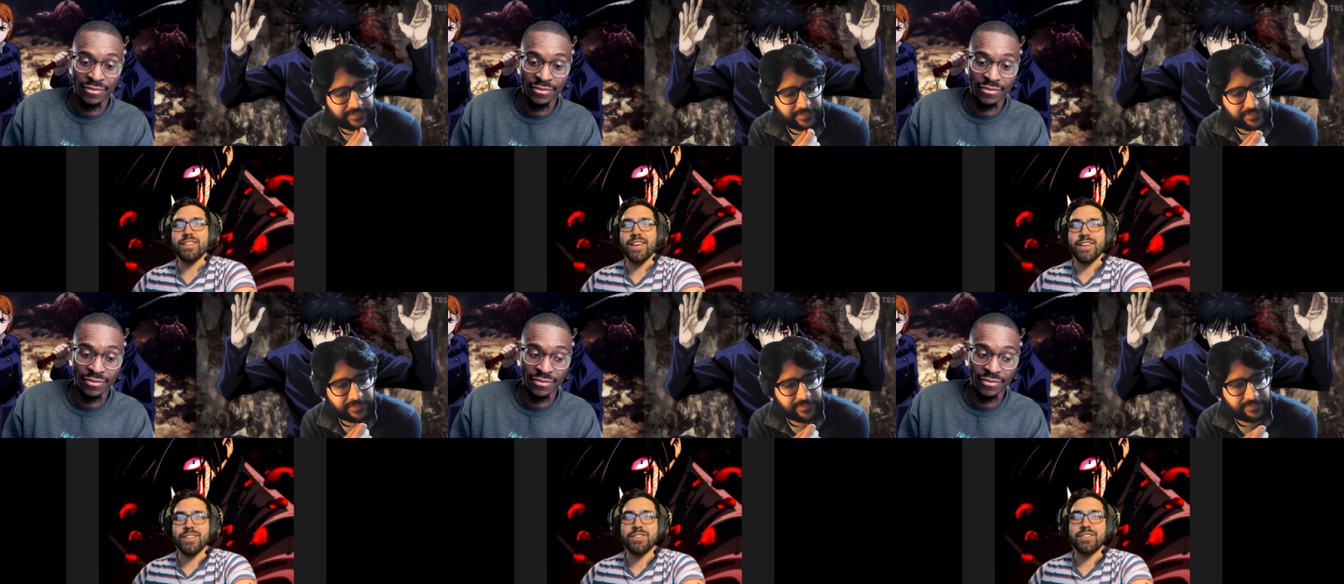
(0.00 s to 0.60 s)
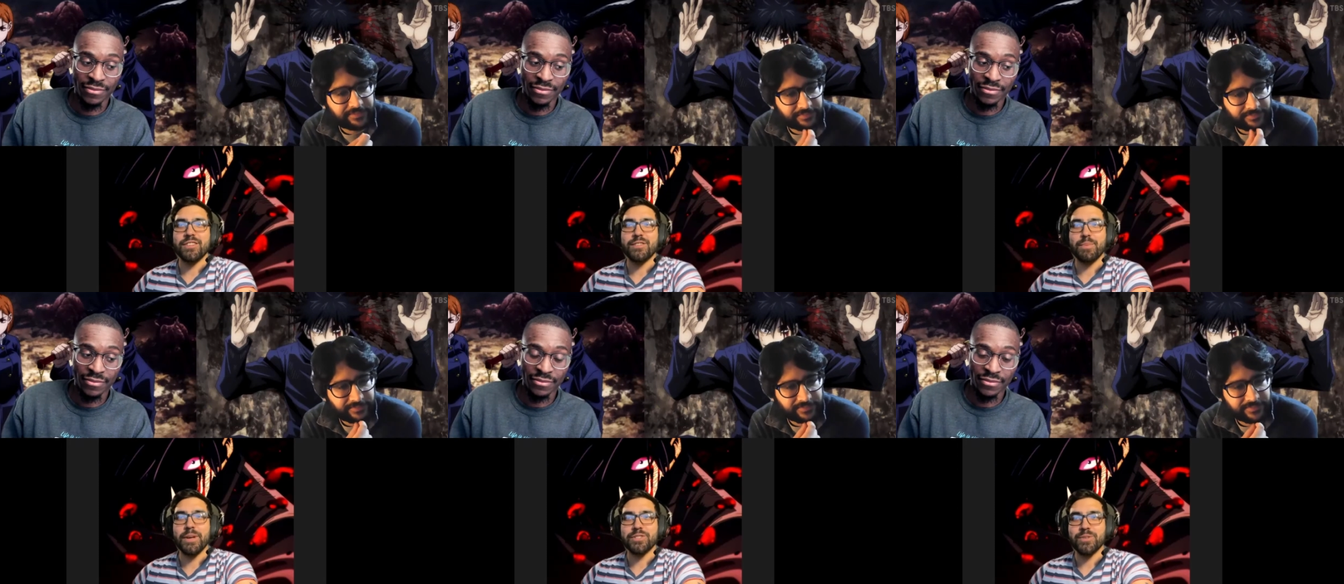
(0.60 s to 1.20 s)
Speaker 1: ish
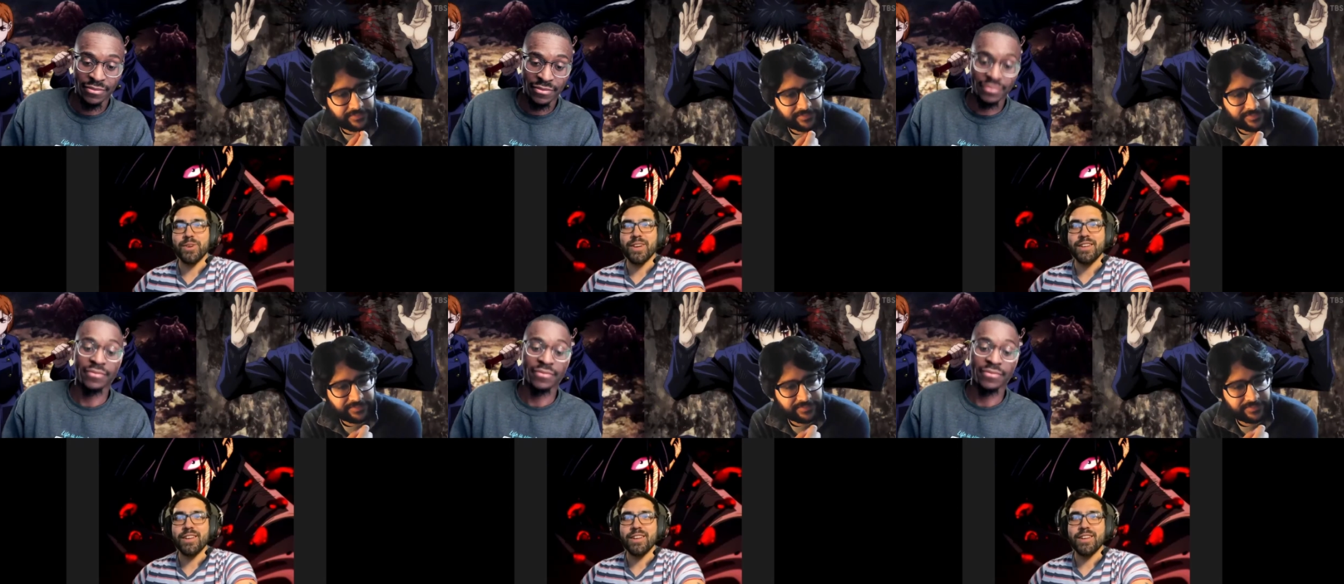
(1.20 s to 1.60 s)
special grade.